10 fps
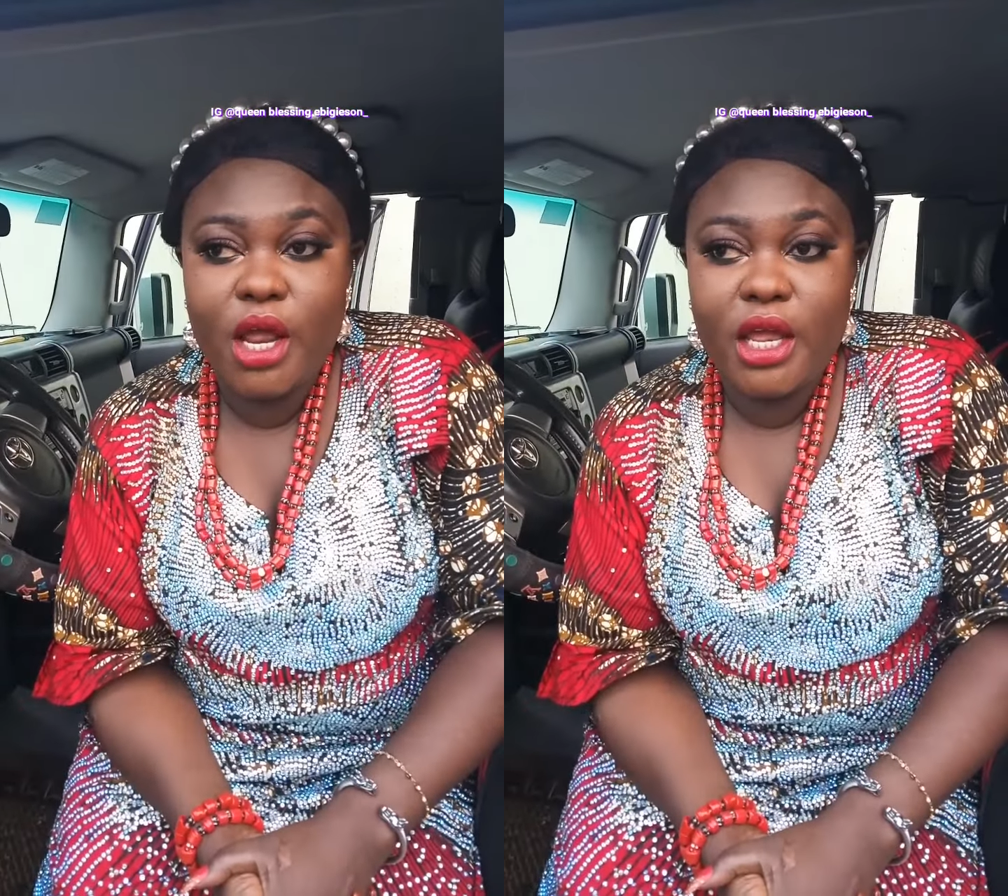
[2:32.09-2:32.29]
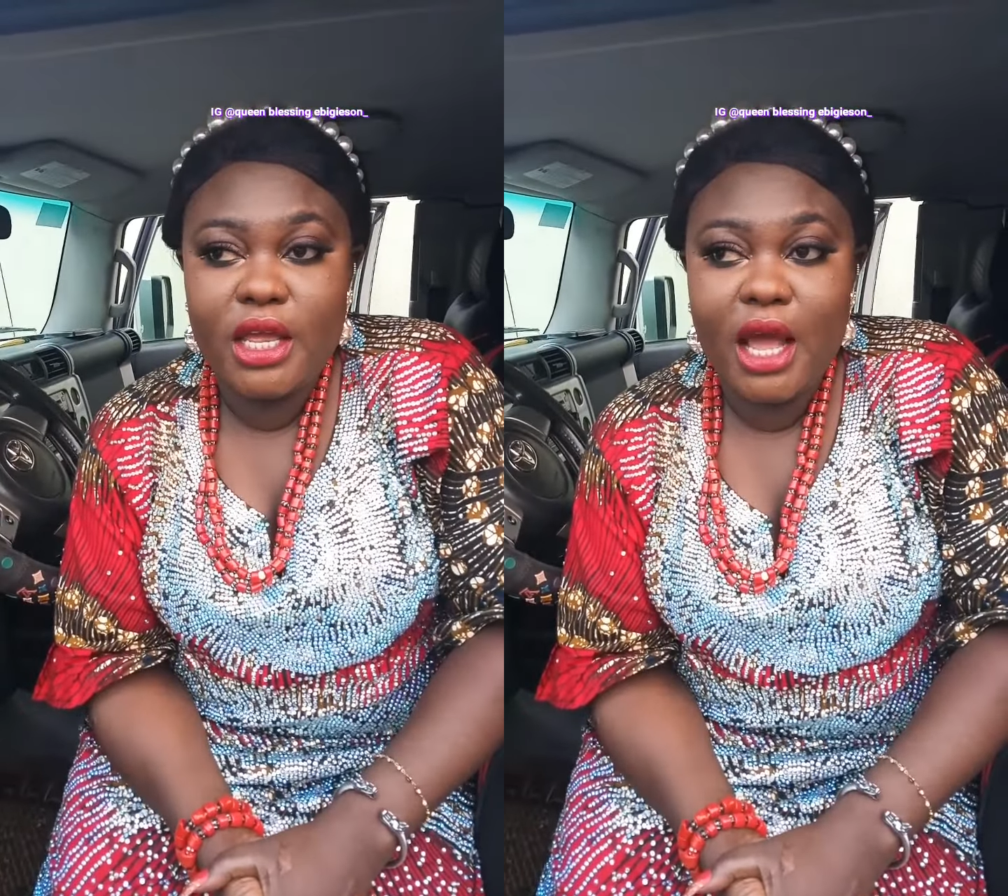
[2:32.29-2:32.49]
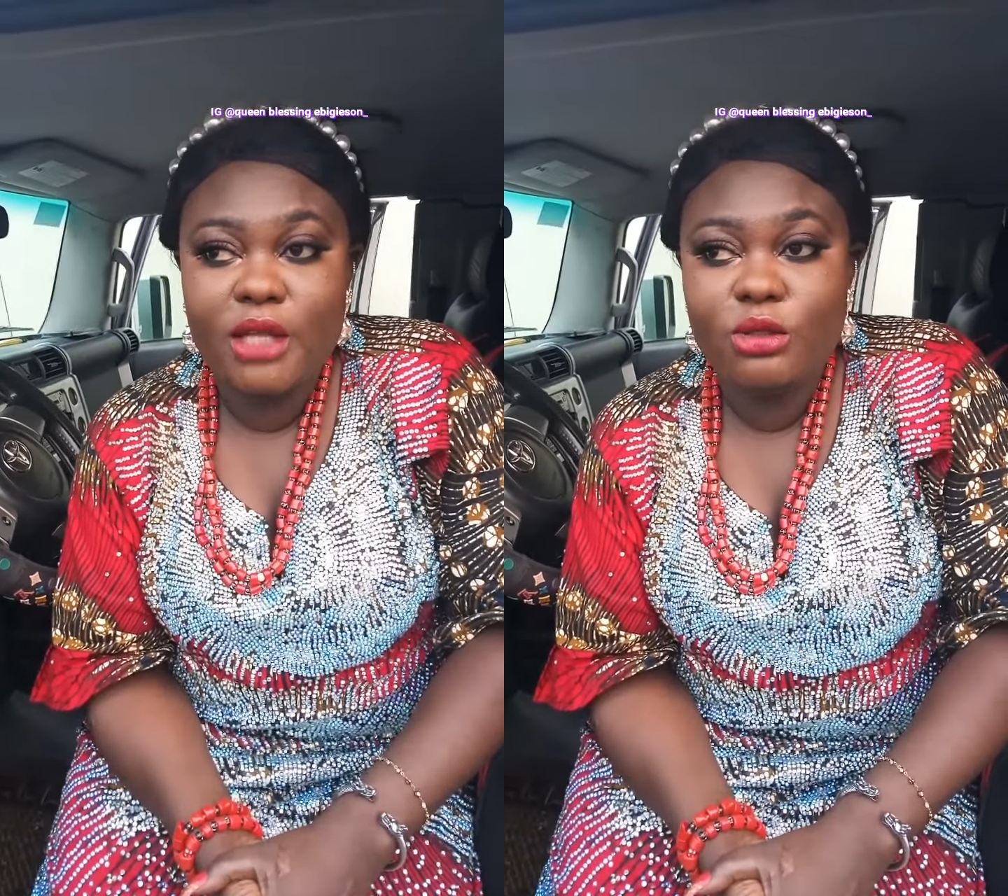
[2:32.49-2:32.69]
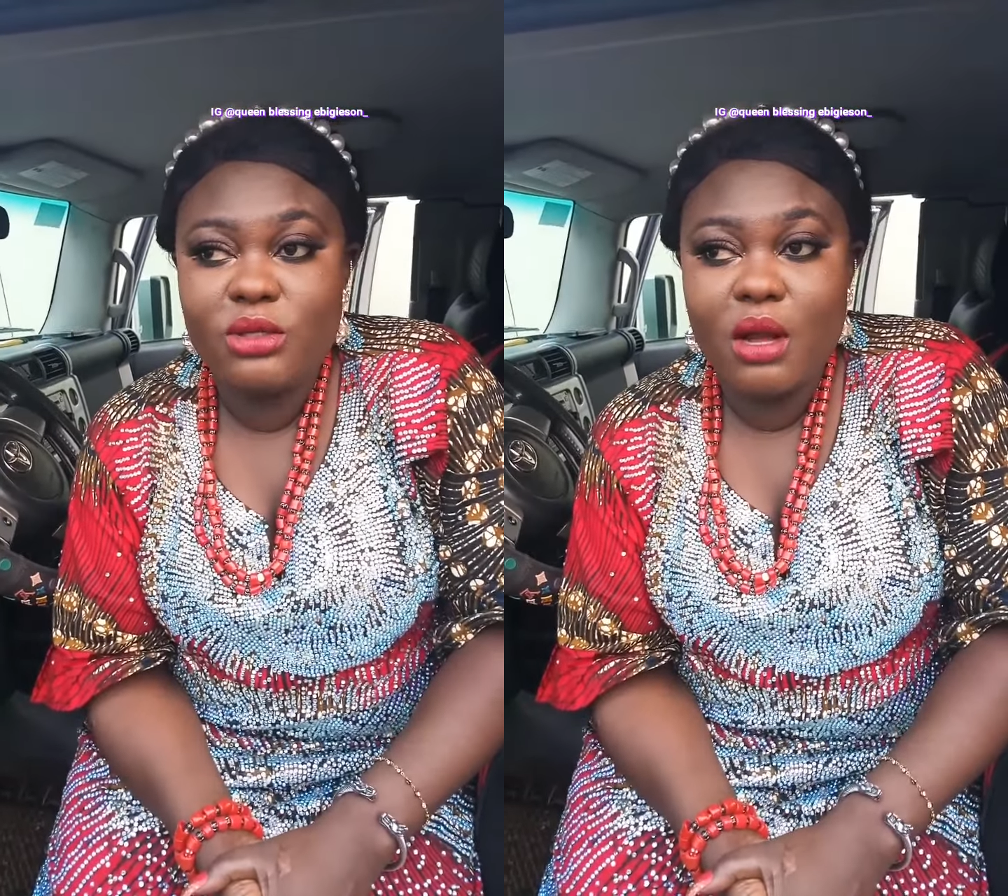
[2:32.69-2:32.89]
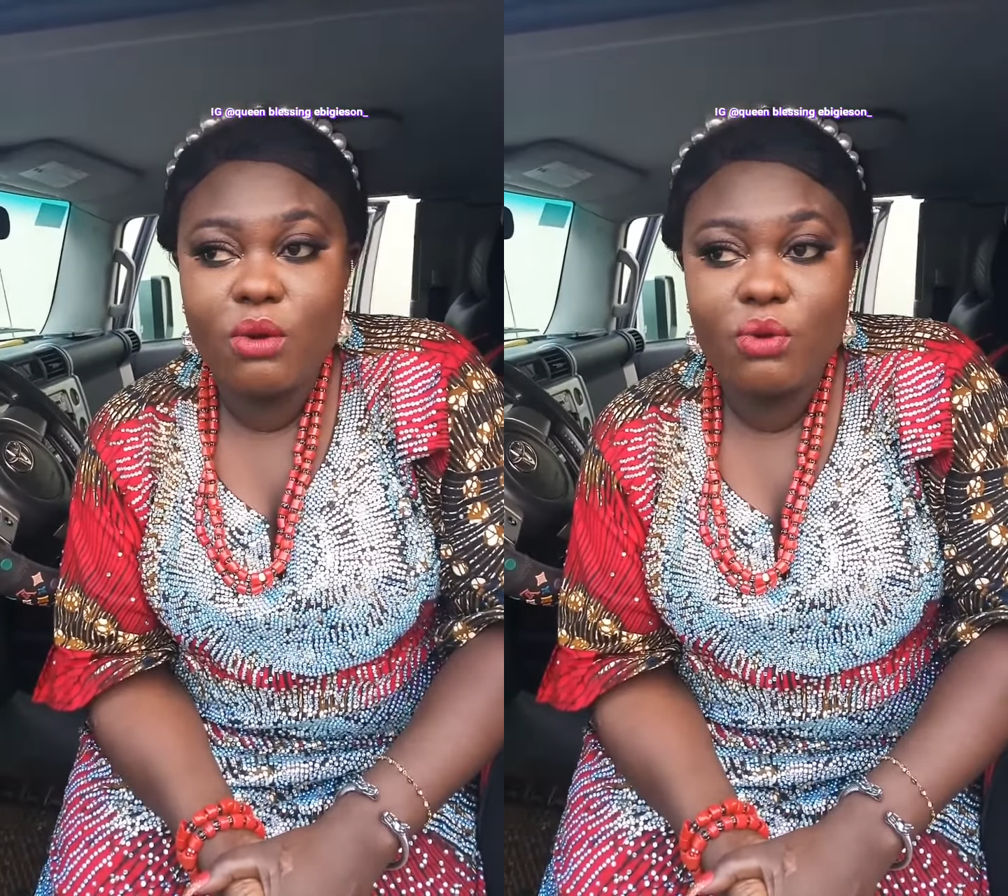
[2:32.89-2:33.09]
he had to
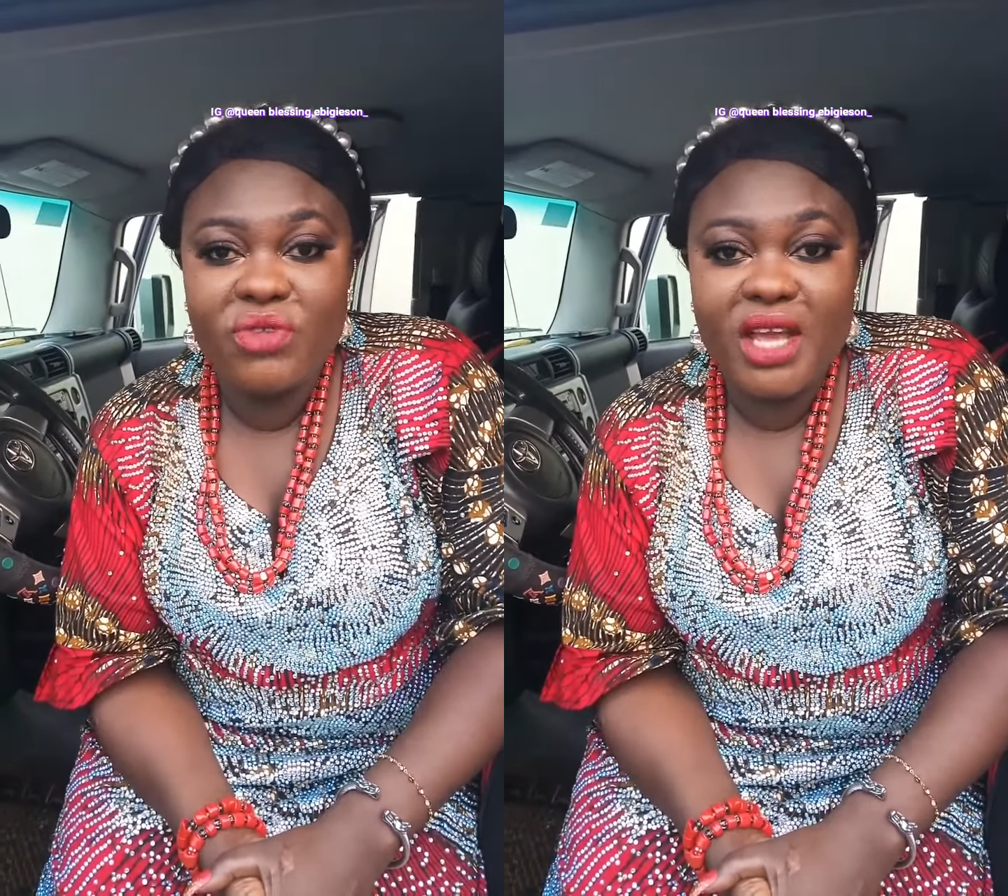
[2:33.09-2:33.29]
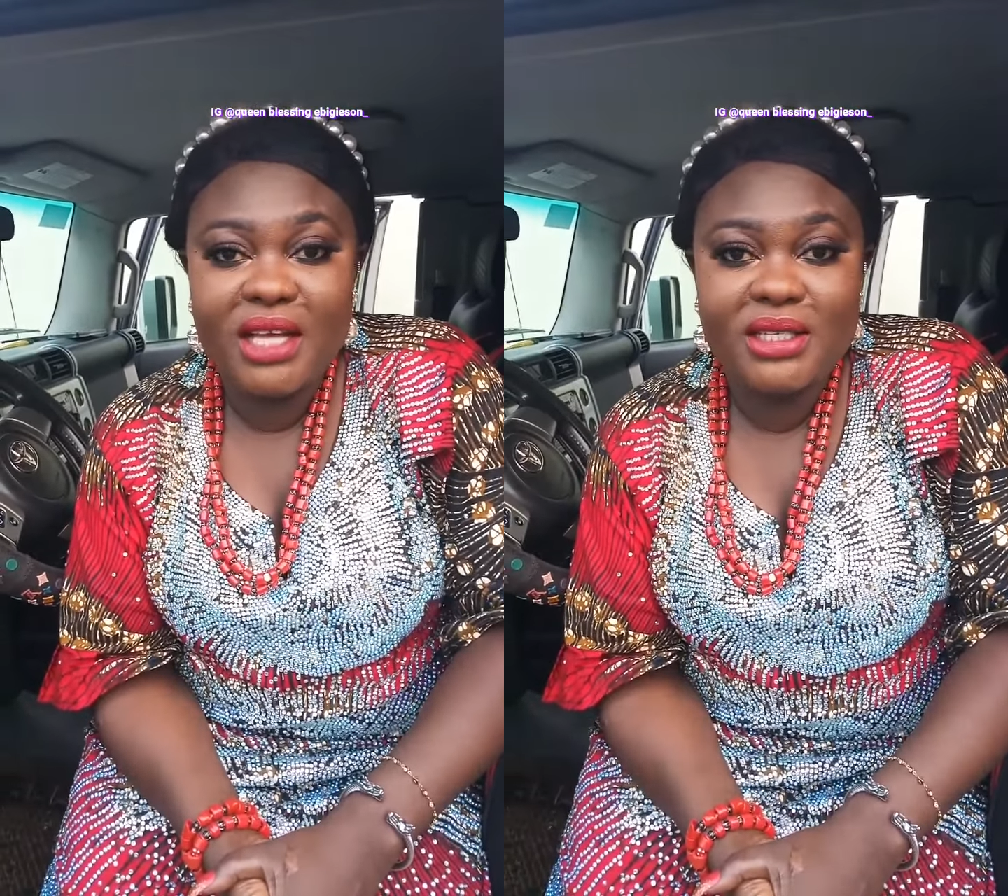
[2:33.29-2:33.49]
now go there and